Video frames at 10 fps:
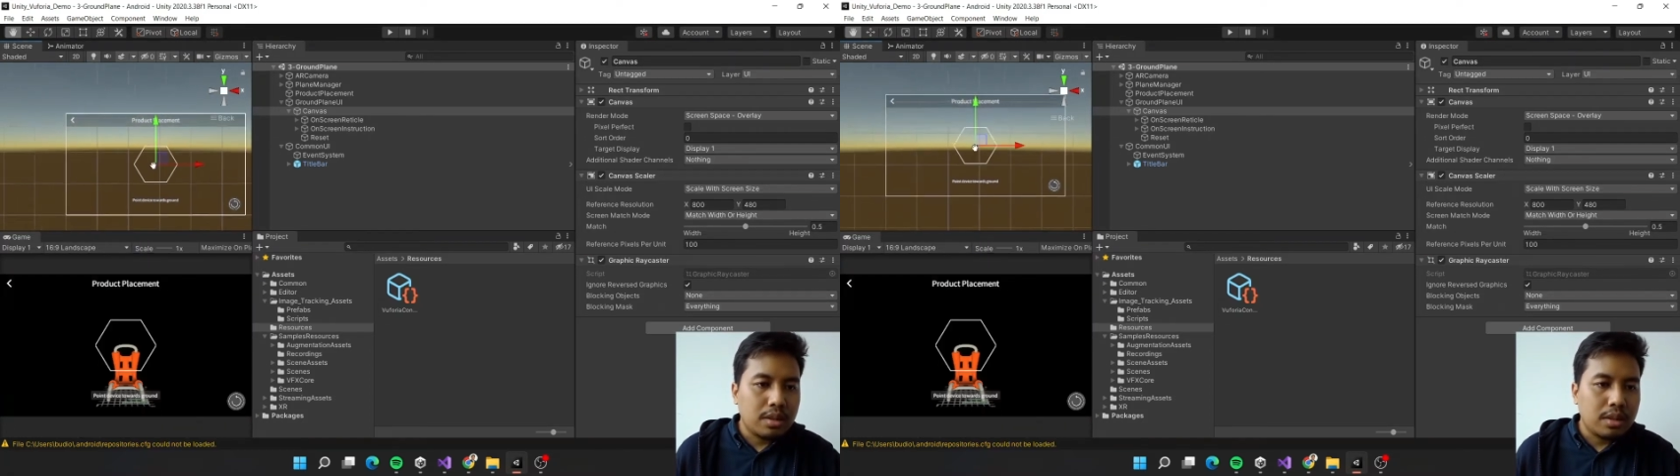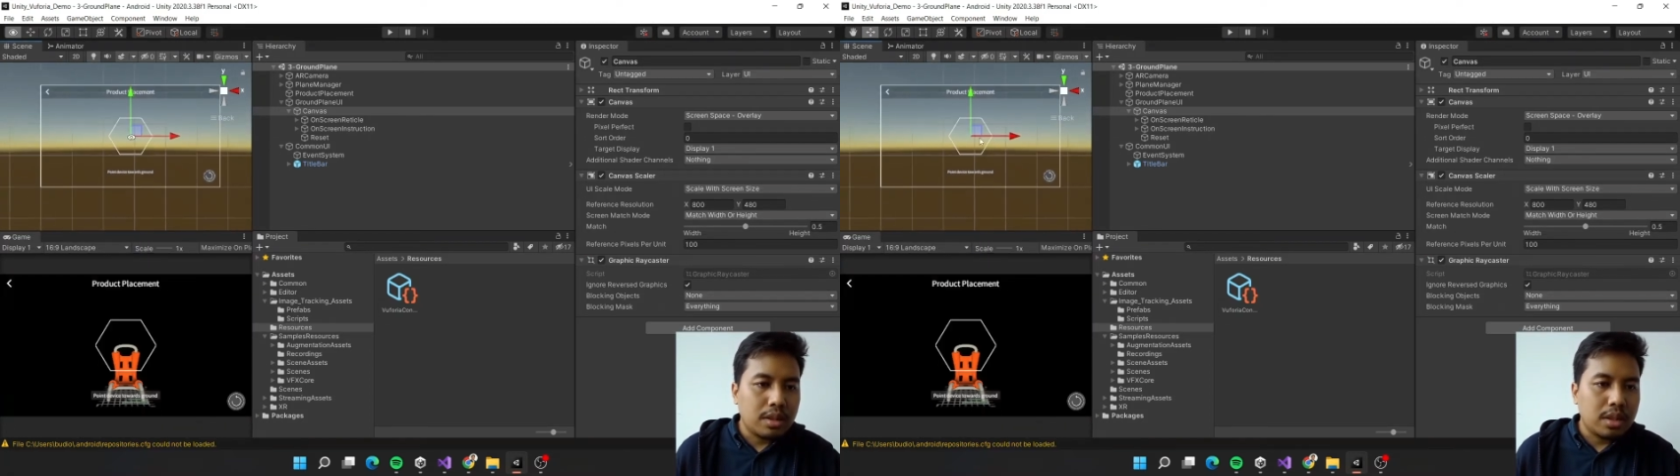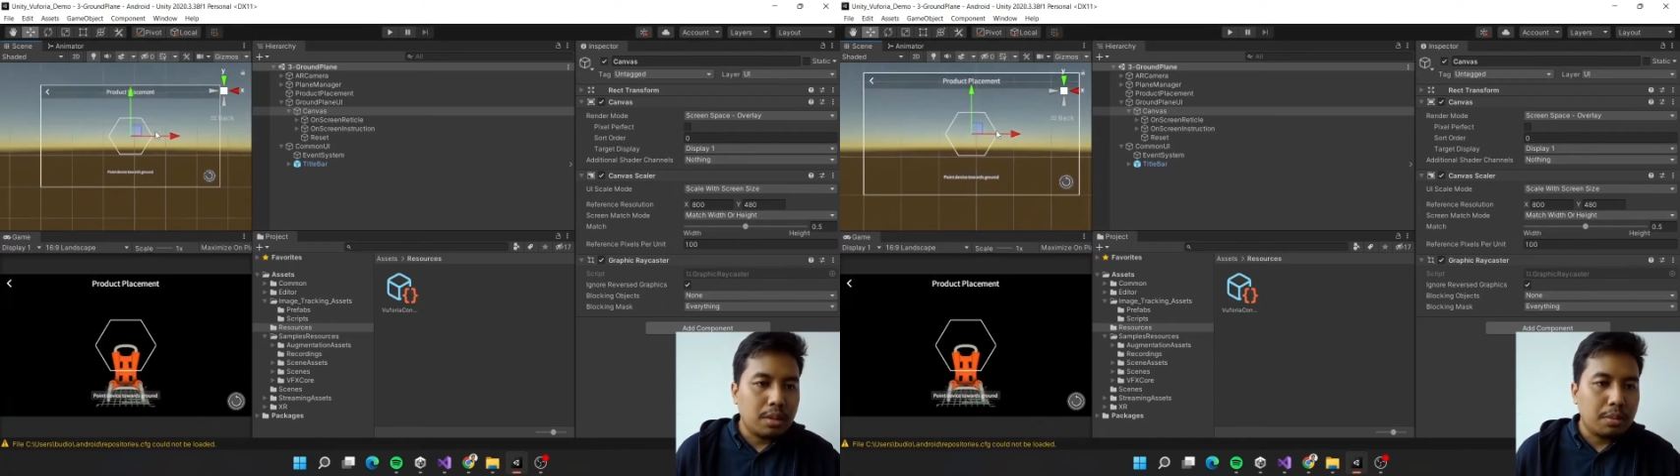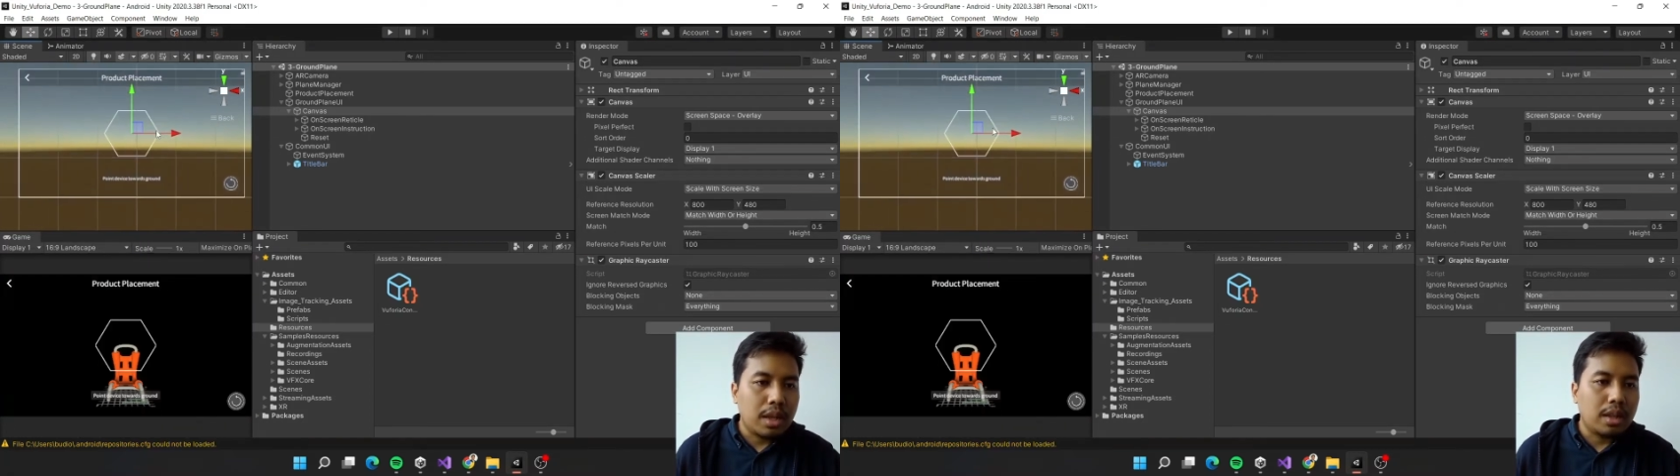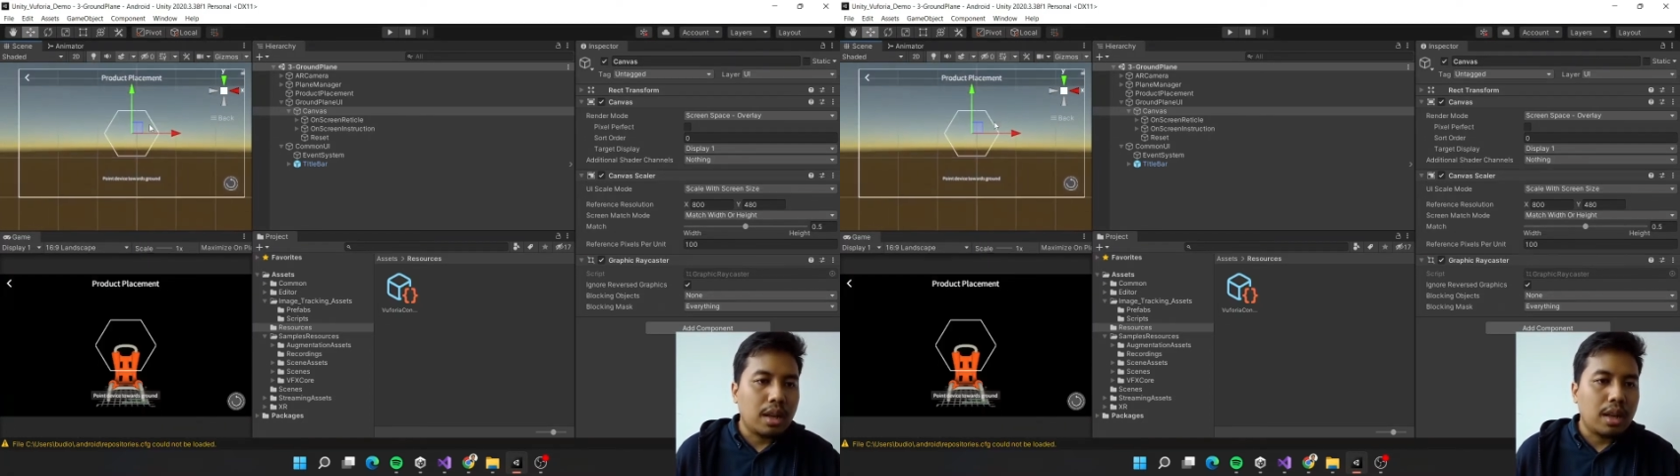16
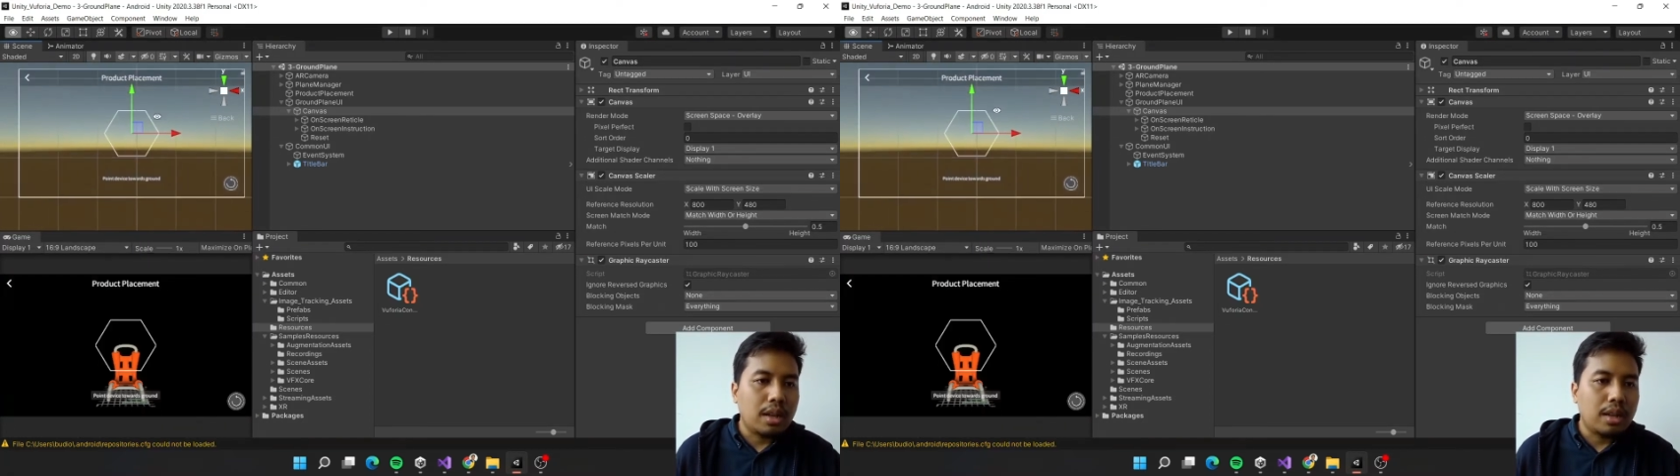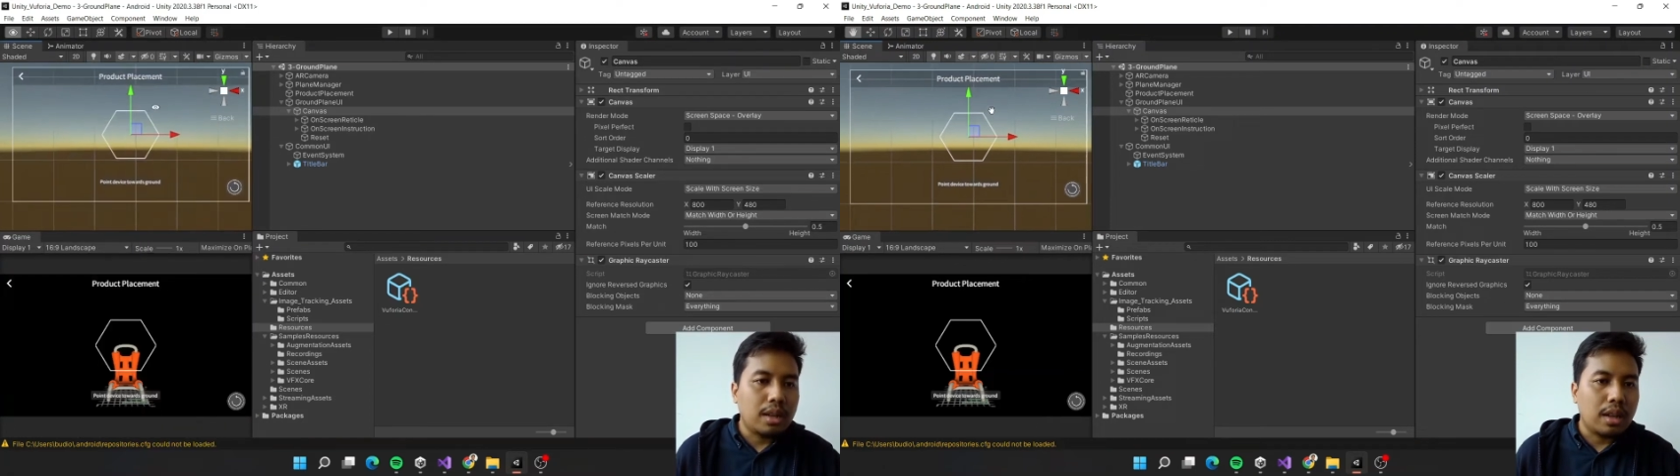by 9